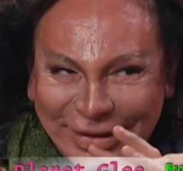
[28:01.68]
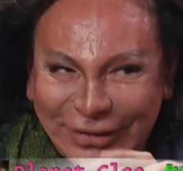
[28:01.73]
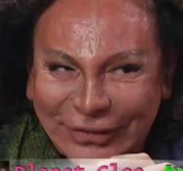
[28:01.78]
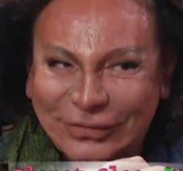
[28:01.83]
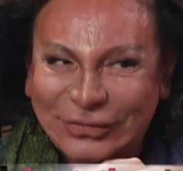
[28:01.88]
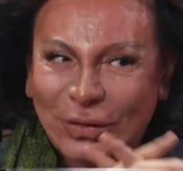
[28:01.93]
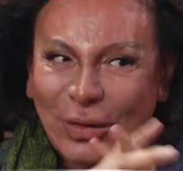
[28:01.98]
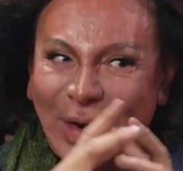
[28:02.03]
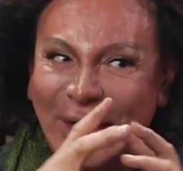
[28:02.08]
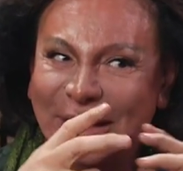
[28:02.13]

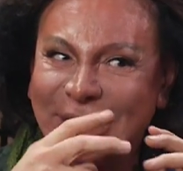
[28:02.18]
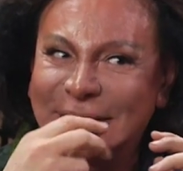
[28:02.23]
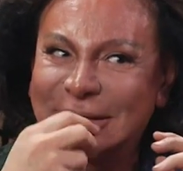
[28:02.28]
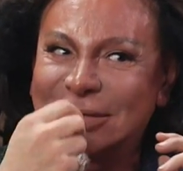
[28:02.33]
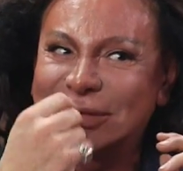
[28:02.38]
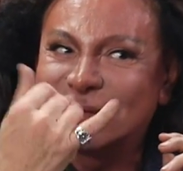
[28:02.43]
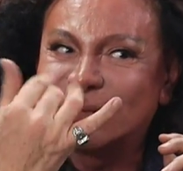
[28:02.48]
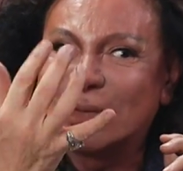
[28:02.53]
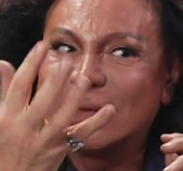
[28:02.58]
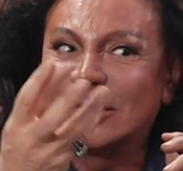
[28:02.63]
So
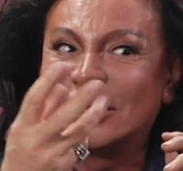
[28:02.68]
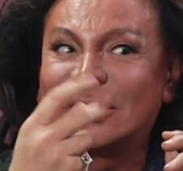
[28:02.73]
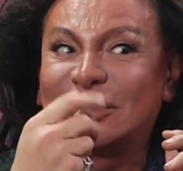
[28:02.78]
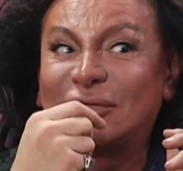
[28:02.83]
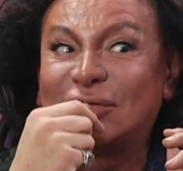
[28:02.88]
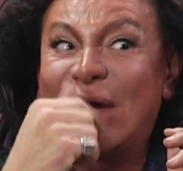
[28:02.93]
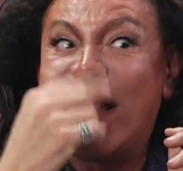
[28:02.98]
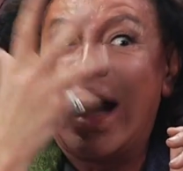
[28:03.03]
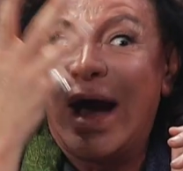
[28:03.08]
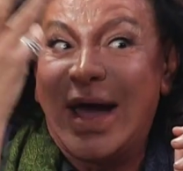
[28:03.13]
I
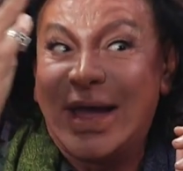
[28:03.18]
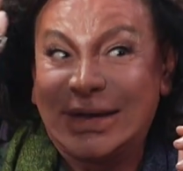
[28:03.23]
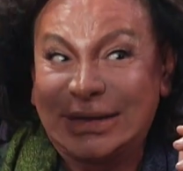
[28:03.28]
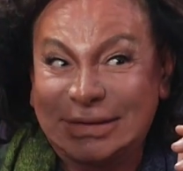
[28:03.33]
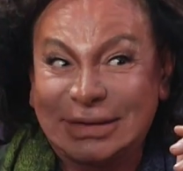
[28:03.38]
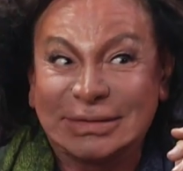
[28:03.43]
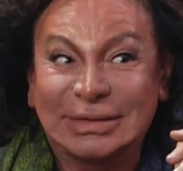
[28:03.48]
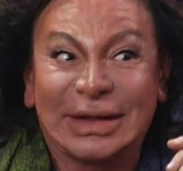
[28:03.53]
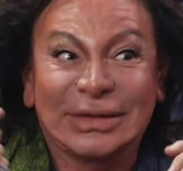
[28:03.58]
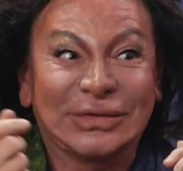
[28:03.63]
fight.
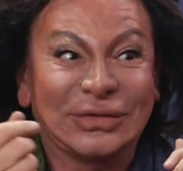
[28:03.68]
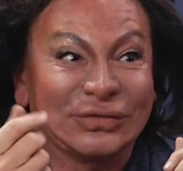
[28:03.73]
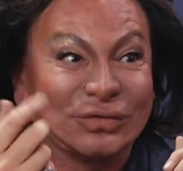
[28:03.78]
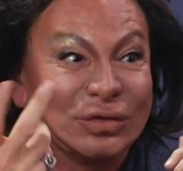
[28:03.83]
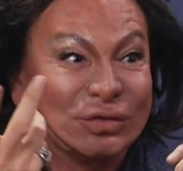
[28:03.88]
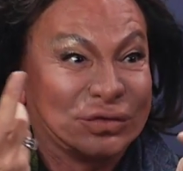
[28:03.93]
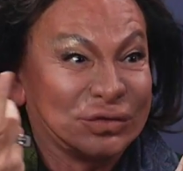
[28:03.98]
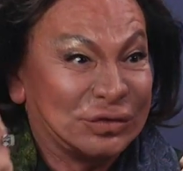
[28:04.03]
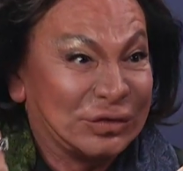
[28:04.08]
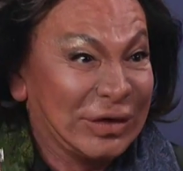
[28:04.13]
That
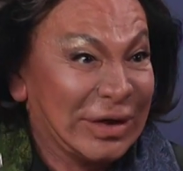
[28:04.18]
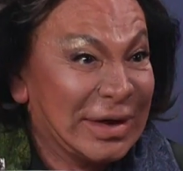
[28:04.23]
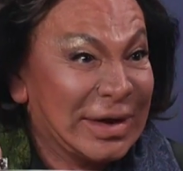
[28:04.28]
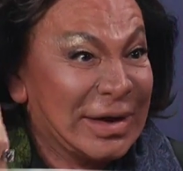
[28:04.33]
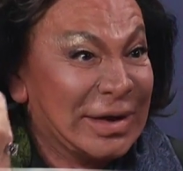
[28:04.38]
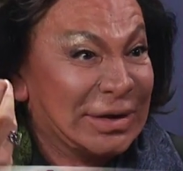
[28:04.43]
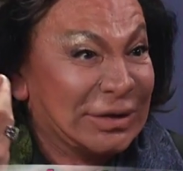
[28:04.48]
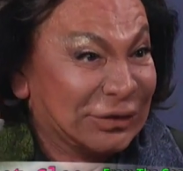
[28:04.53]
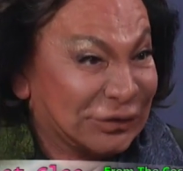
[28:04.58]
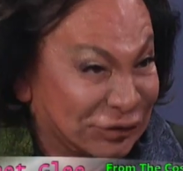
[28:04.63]

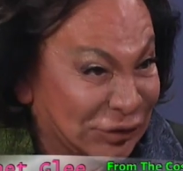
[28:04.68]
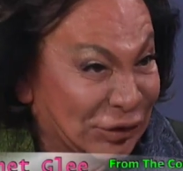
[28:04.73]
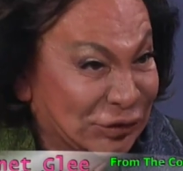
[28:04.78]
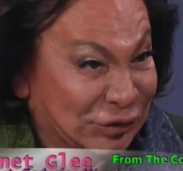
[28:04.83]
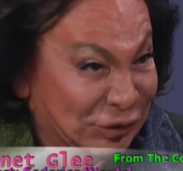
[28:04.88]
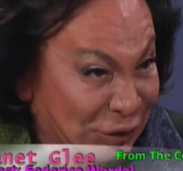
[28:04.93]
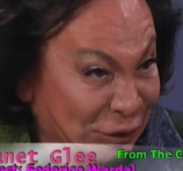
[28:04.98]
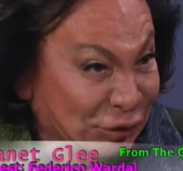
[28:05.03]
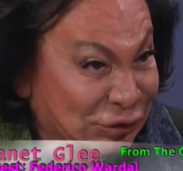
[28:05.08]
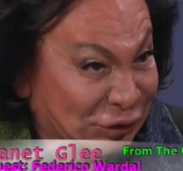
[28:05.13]
is not
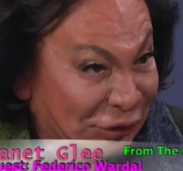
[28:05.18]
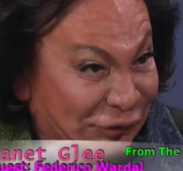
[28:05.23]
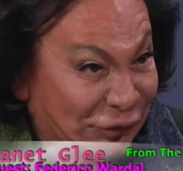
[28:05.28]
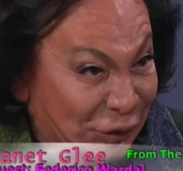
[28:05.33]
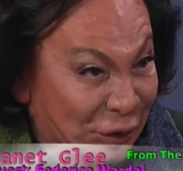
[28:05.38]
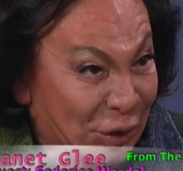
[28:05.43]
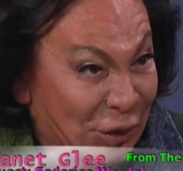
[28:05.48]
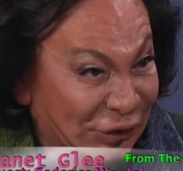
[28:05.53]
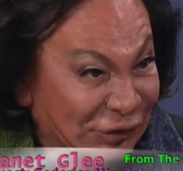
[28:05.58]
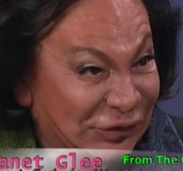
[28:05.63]
good, of
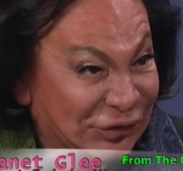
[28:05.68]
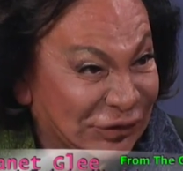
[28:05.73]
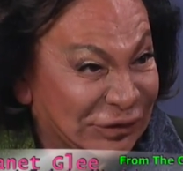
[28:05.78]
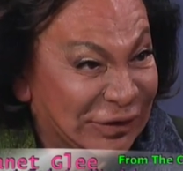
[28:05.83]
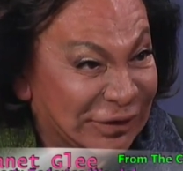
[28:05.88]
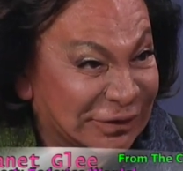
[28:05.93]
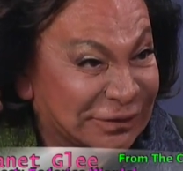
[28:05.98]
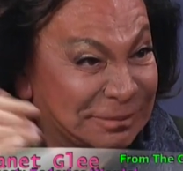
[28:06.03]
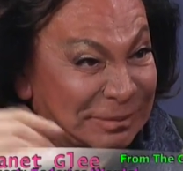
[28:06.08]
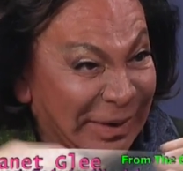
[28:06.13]
course,
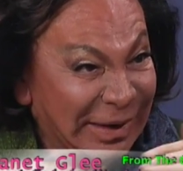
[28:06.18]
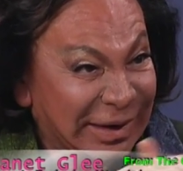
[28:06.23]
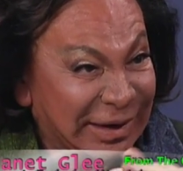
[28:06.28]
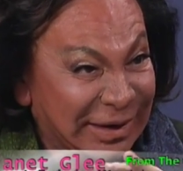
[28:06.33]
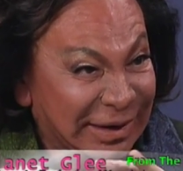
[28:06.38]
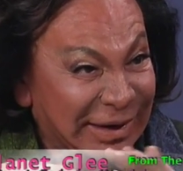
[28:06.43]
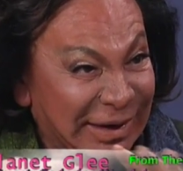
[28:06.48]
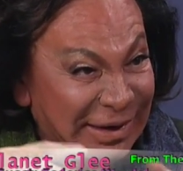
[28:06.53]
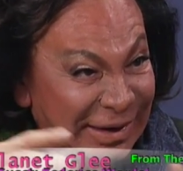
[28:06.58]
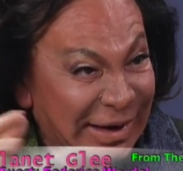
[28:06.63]
to
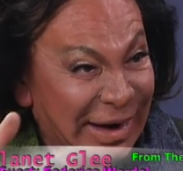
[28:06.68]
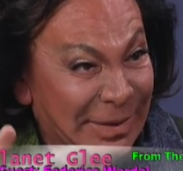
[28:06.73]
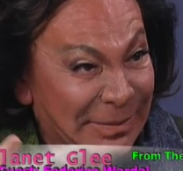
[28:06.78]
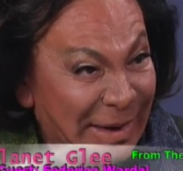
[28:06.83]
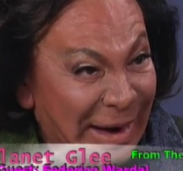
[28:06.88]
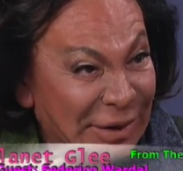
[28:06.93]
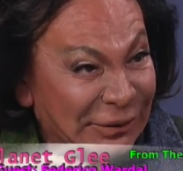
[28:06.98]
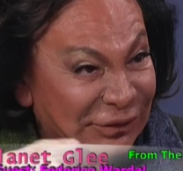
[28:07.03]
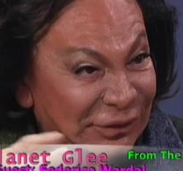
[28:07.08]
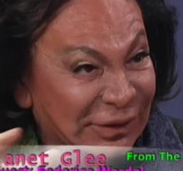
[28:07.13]
speaking
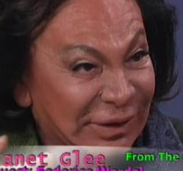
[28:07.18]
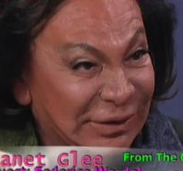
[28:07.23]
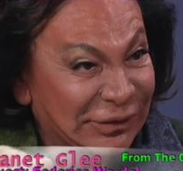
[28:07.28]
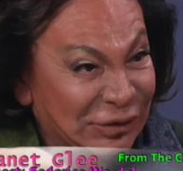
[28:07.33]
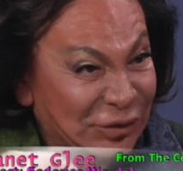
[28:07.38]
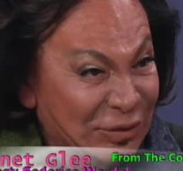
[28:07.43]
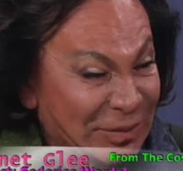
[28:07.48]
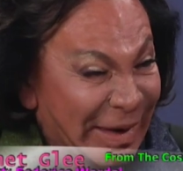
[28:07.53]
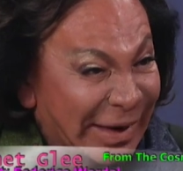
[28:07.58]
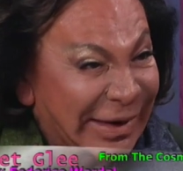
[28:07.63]
about the
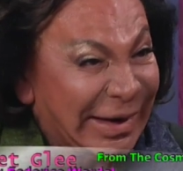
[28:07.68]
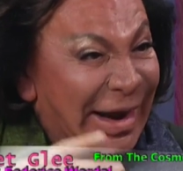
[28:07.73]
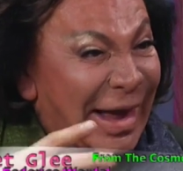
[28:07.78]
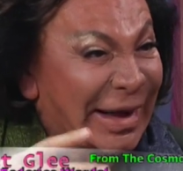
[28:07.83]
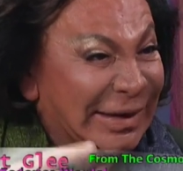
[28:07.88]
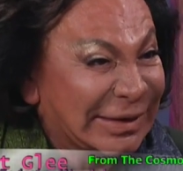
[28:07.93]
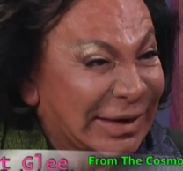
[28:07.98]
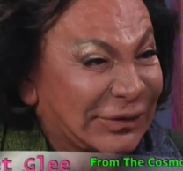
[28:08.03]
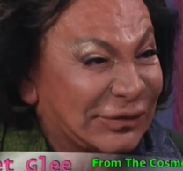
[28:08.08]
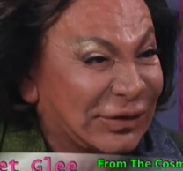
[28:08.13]
human
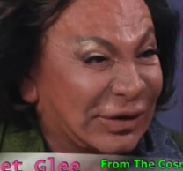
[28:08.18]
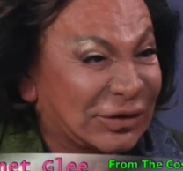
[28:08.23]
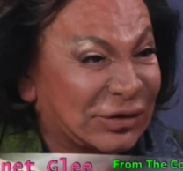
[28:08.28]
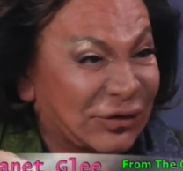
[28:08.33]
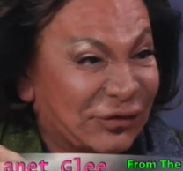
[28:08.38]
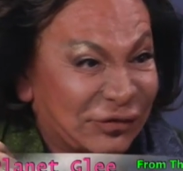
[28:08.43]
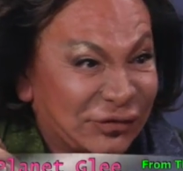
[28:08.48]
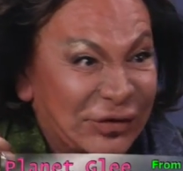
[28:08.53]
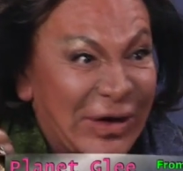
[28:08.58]
rights, etc.